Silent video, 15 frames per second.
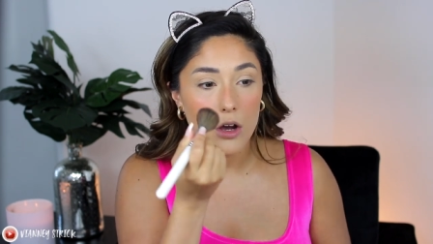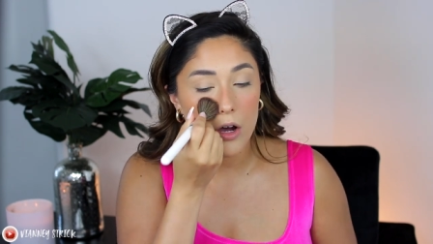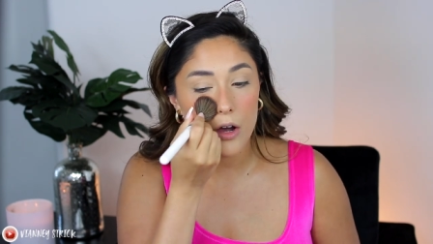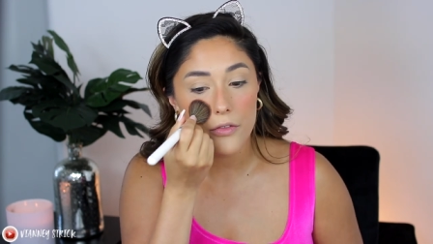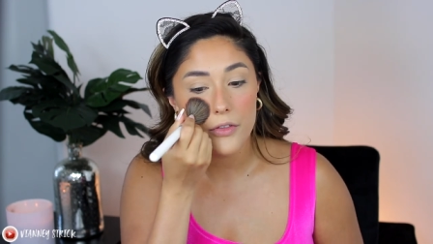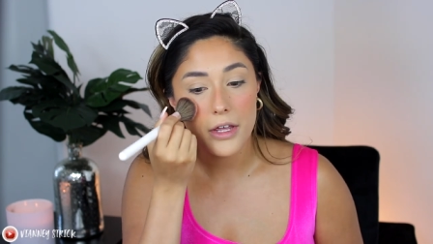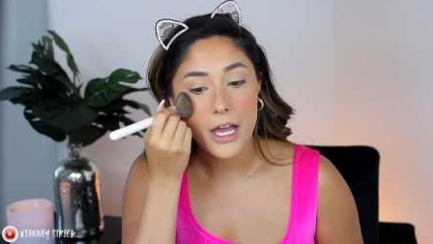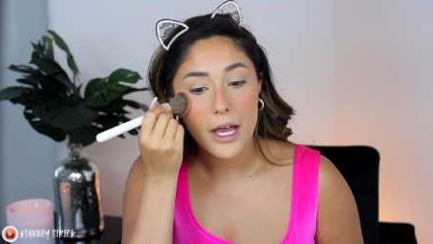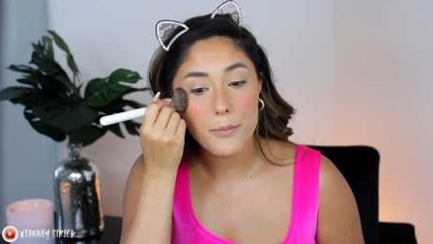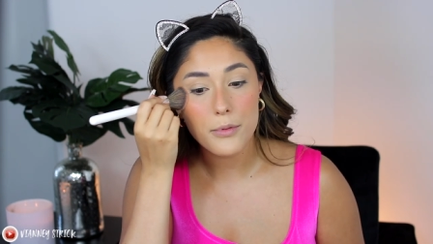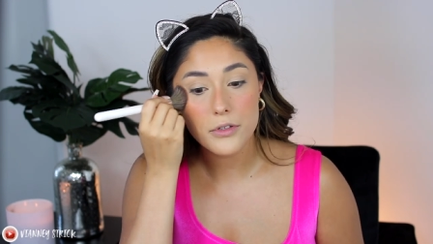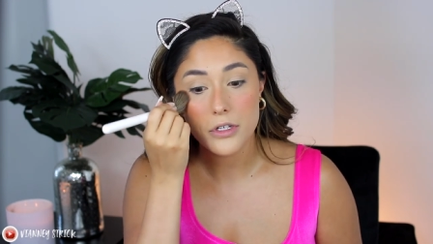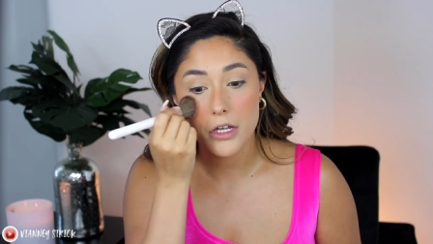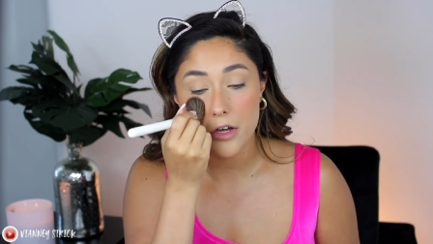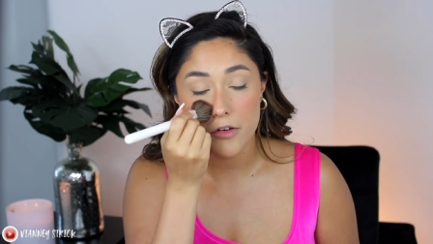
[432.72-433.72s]
on the
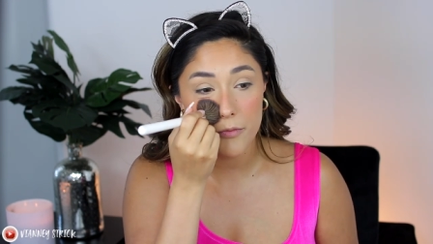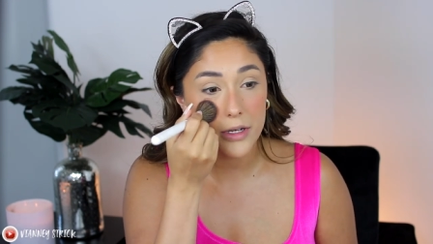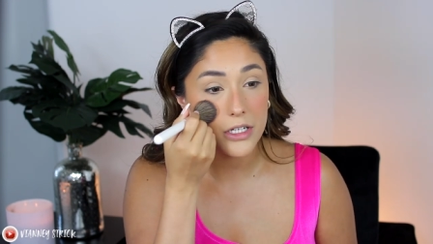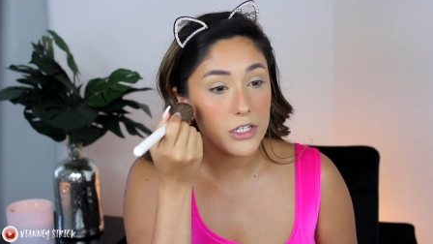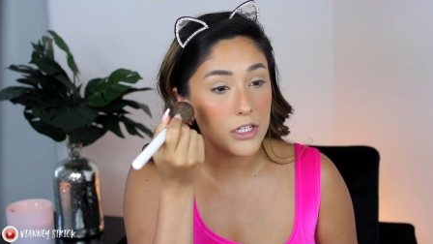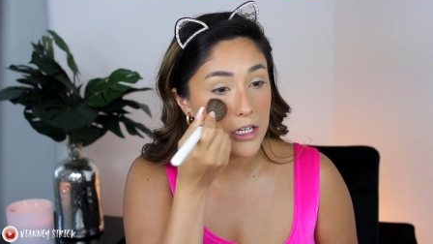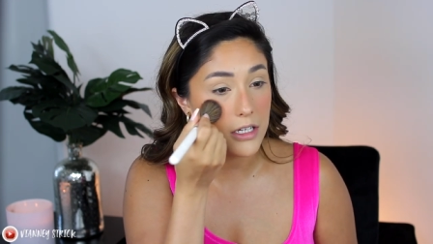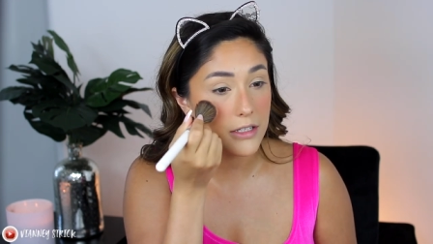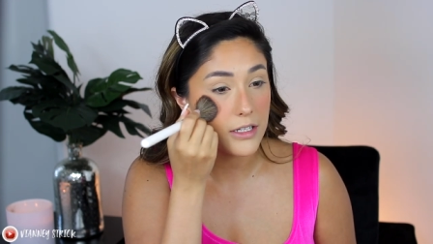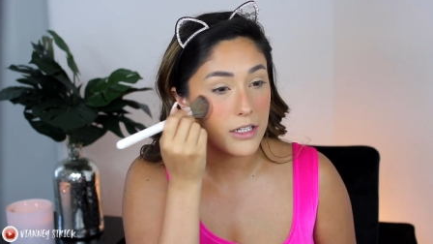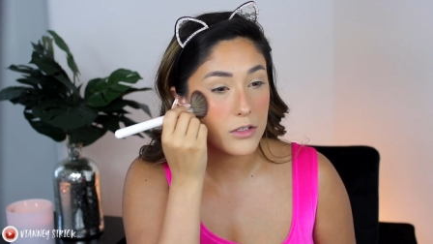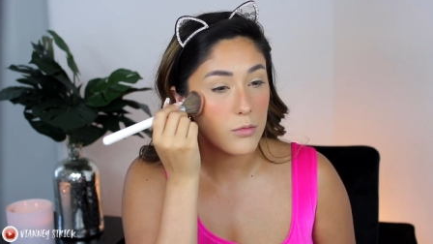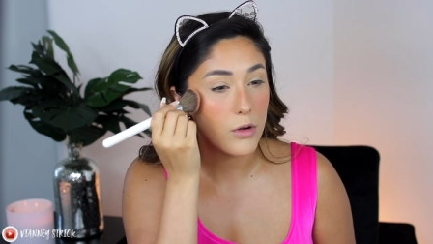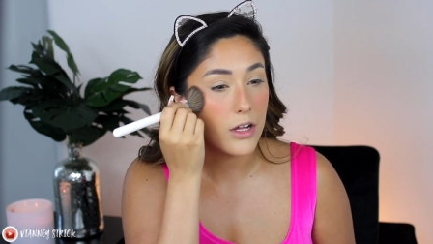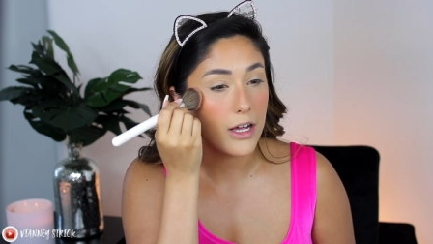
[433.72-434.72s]
apples of my cheeks
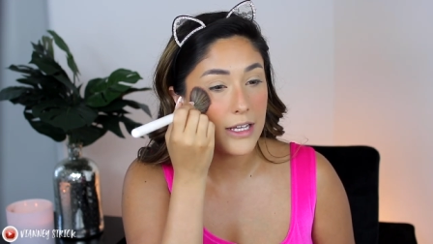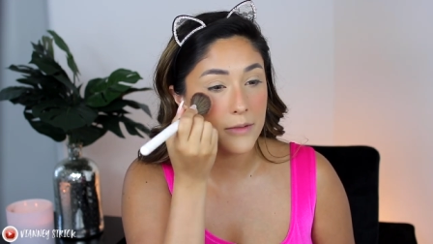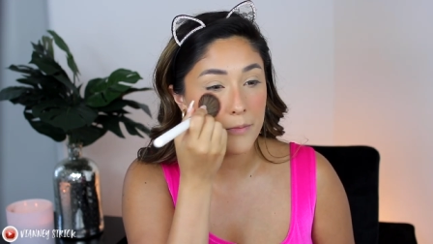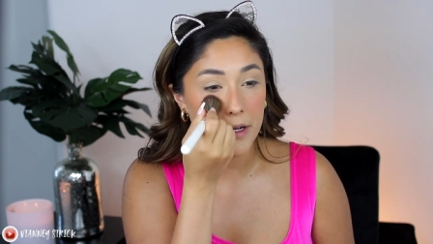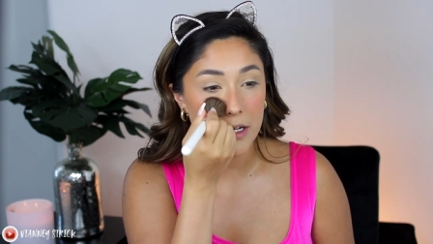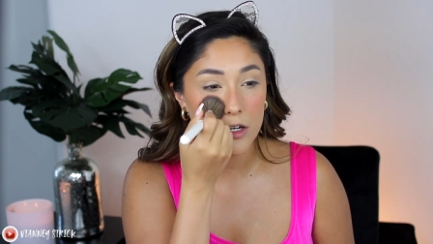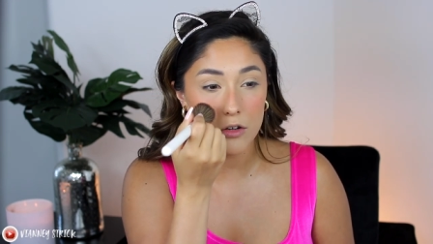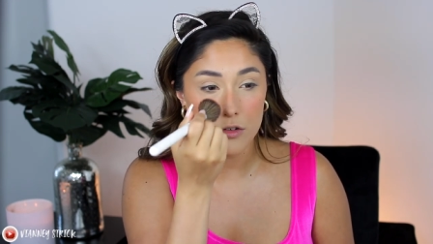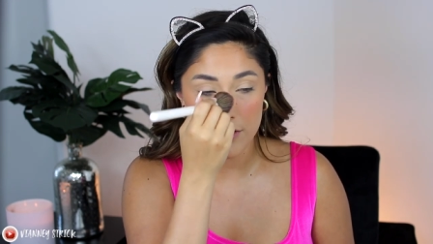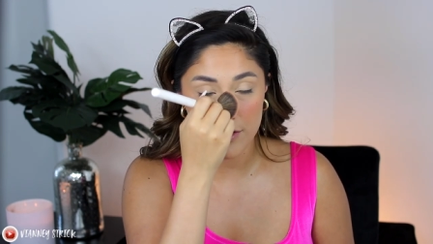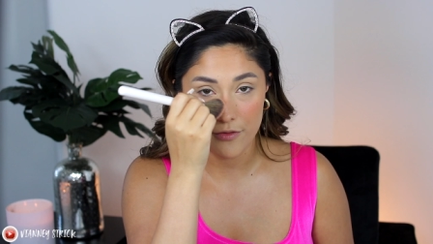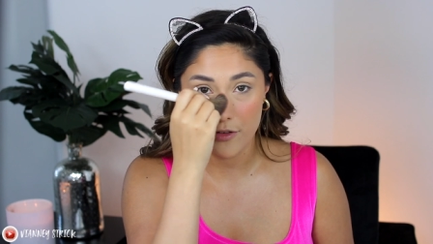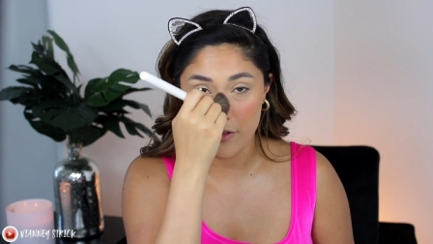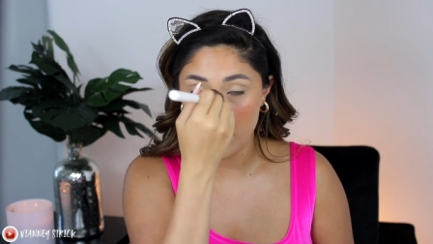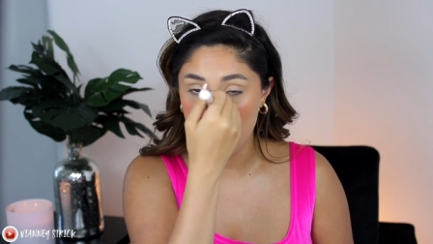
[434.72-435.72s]
as well as my
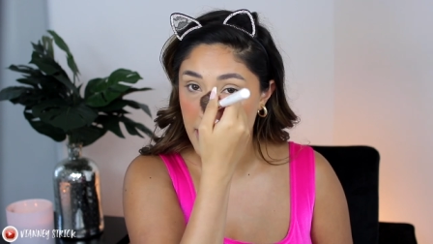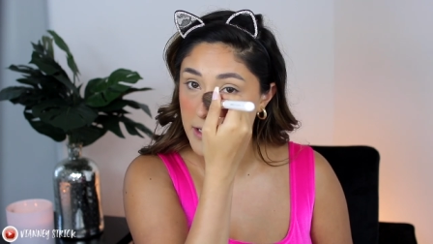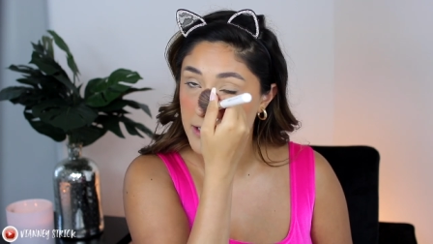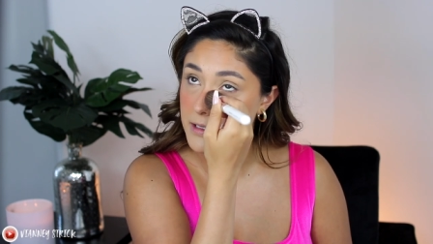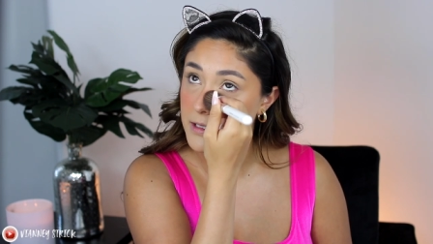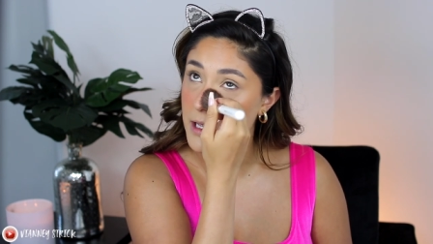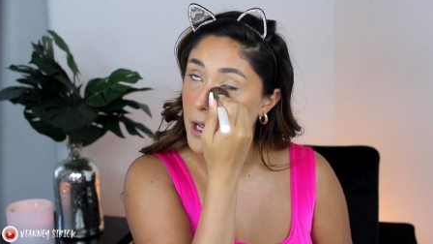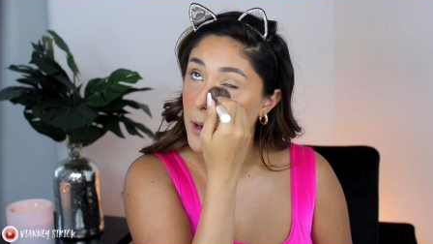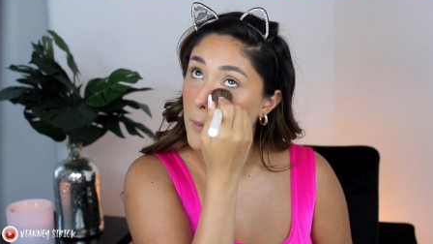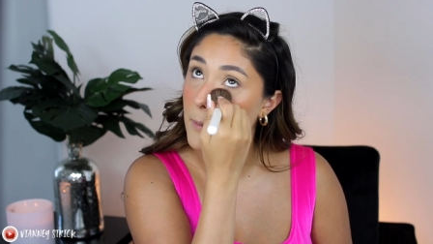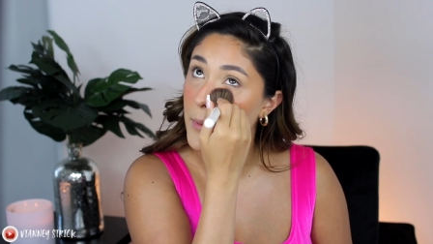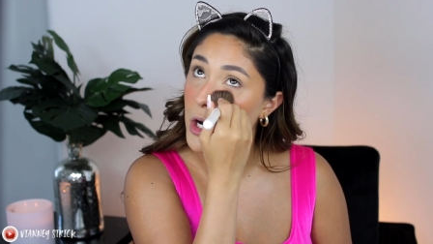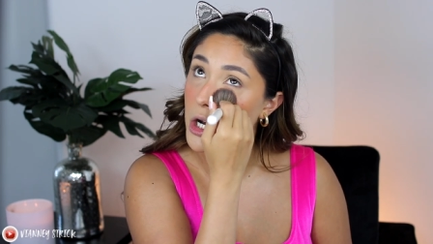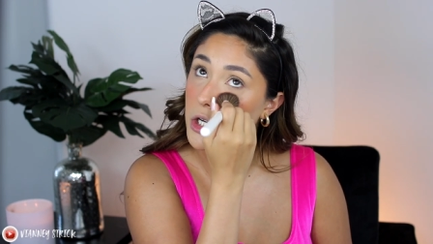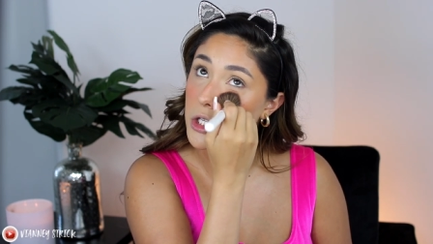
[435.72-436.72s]
nose for that
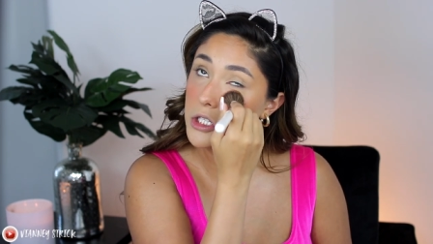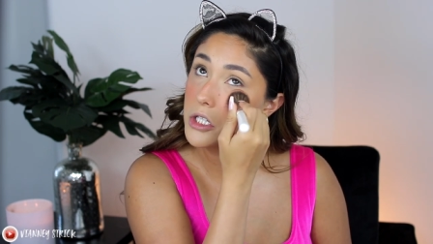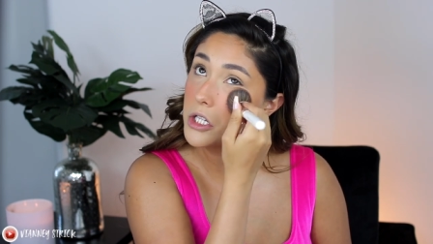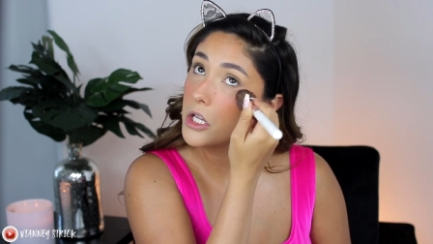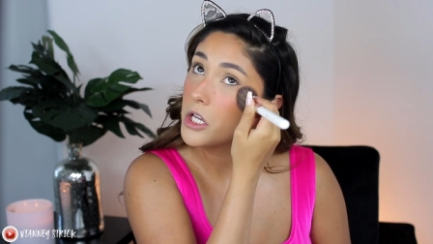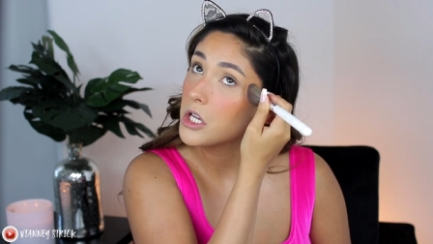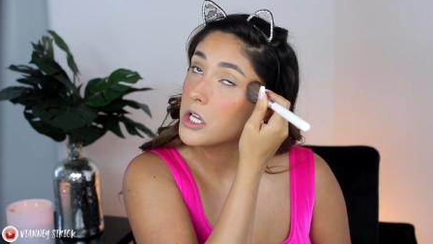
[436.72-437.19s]
sunburnt,